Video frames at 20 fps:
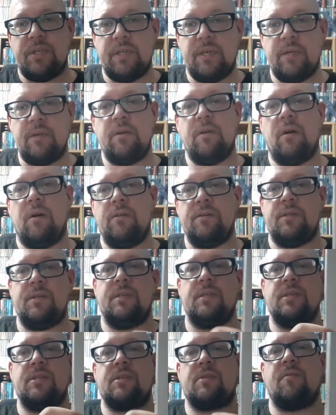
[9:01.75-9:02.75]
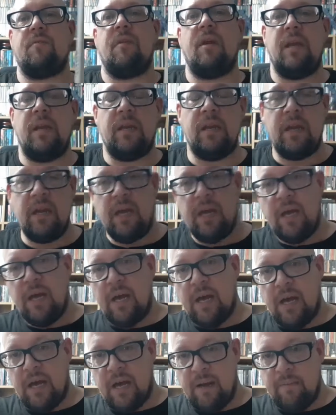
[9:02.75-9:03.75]
the onto the screen.
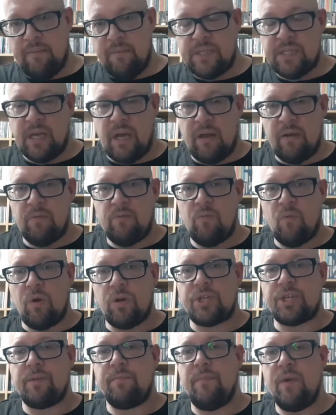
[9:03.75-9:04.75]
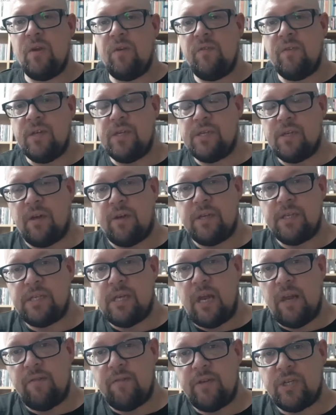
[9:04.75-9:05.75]
Um, so watching movies on a
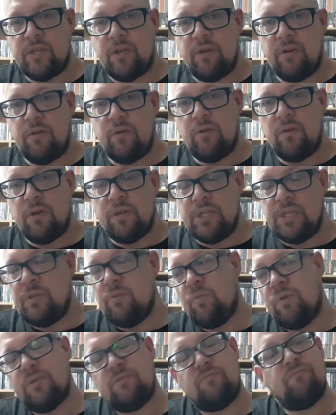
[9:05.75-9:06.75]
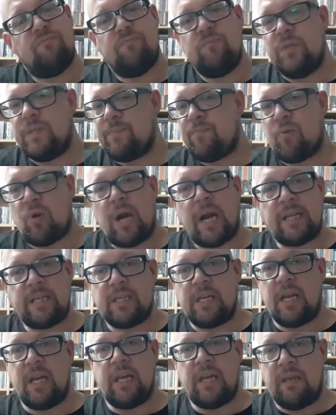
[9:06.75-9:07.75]
television and was was
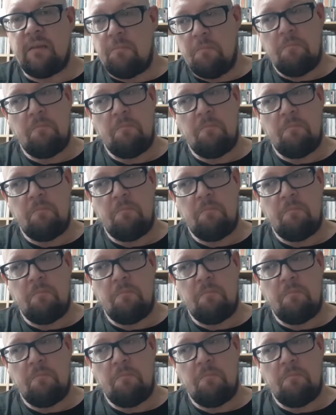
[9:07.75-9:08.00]
practically